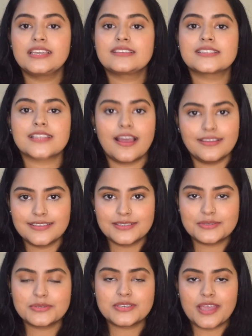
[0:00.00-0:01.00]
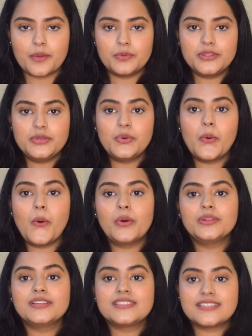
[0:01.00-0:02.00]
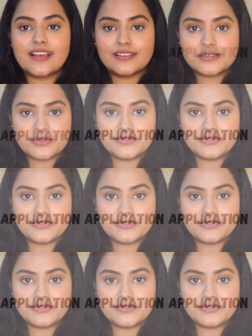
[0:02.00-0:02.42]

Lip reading: excited to share with you all the results of